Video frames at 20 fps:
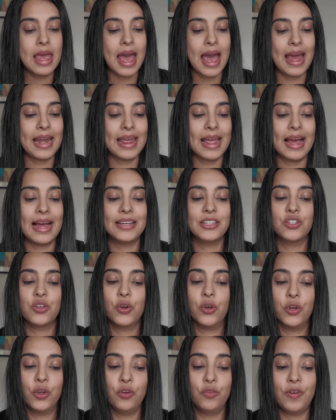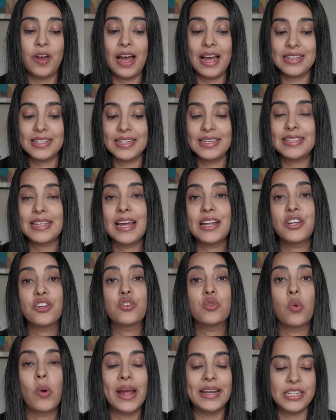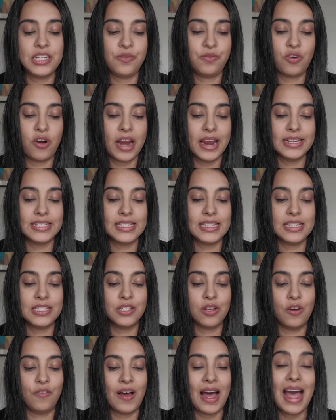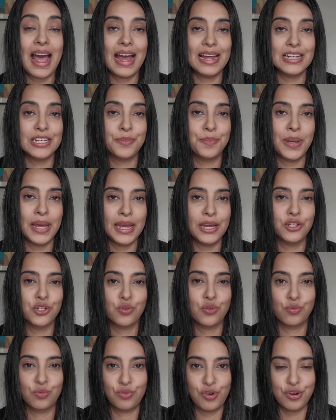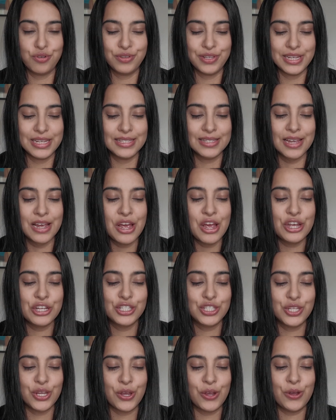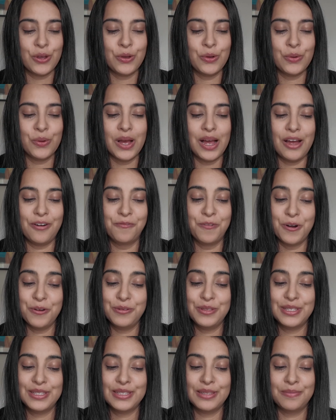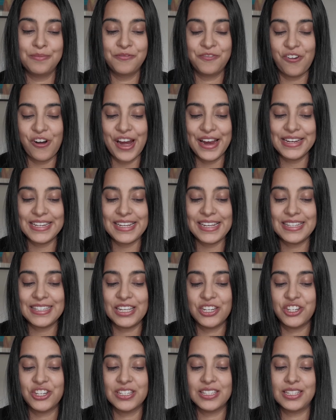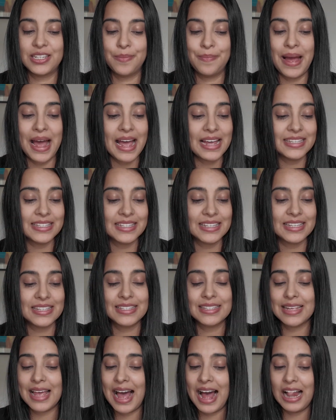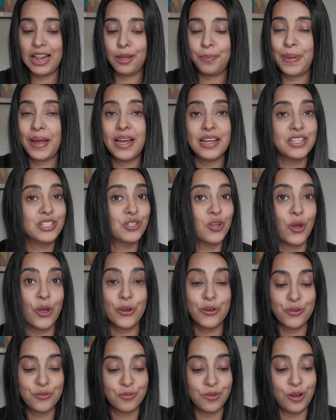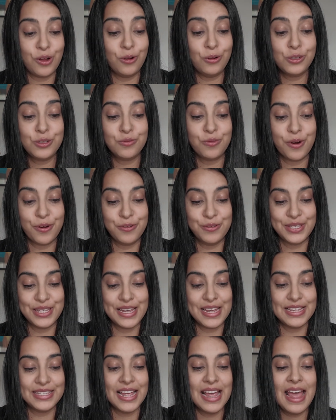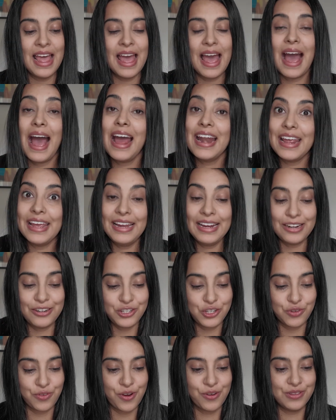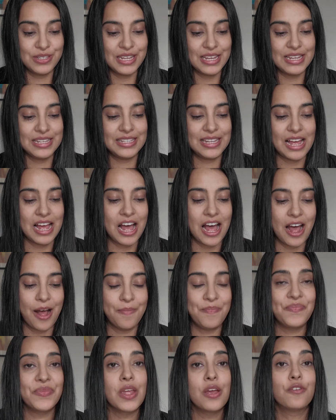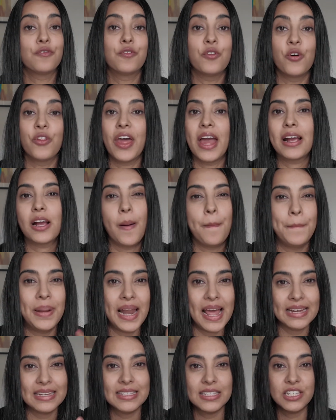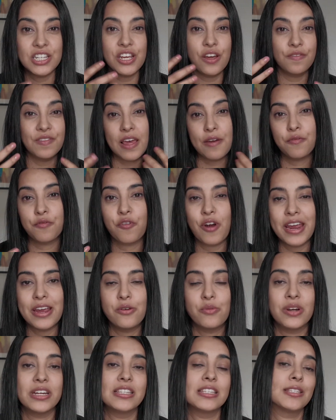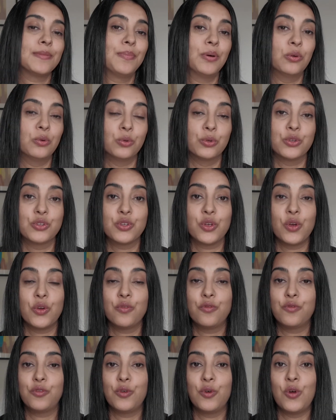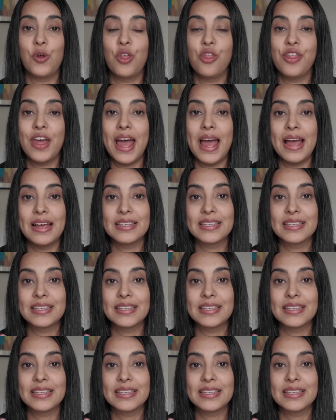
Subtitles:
And it has over, as I said, 20 varieties of hand-picked roses. So rose varieties such as damasks, albas, old roses, and English roses for their complexity of their fragrance, but also for their